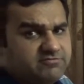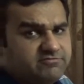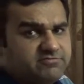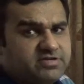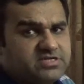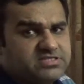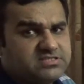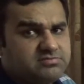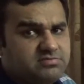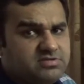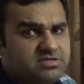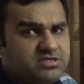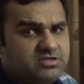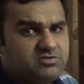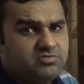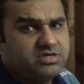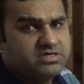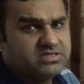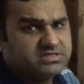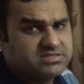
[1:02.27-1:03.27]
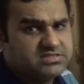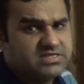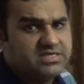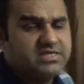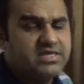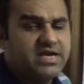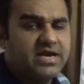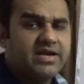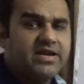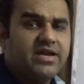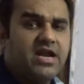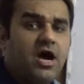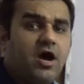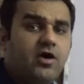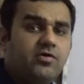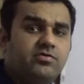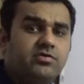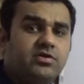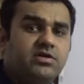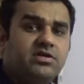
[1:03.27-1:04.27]
First, we need to understand that and
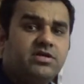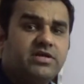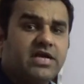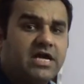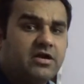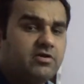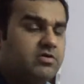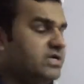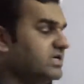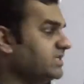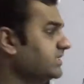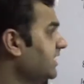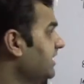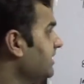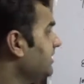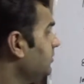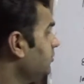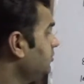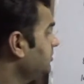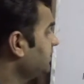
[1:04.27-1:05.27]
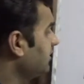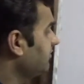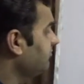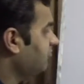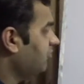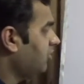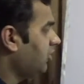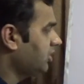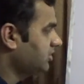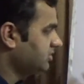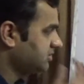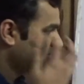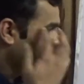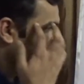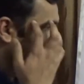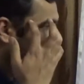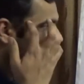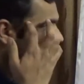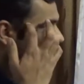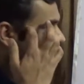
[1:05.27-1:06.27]
how you can calculate that using vols.
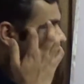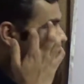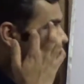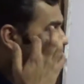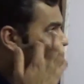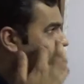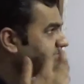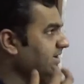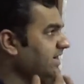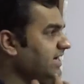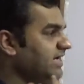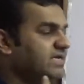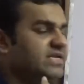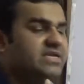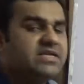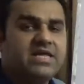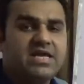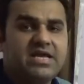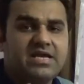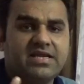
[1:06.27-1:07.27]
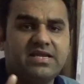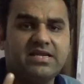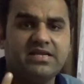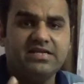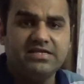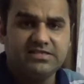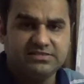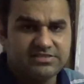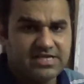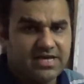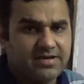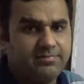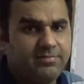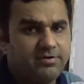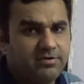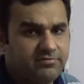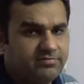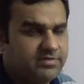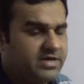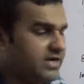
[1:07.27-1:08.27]
That is why I've taken an
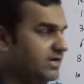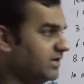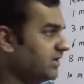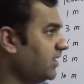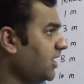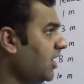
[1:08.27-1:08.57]
example of that.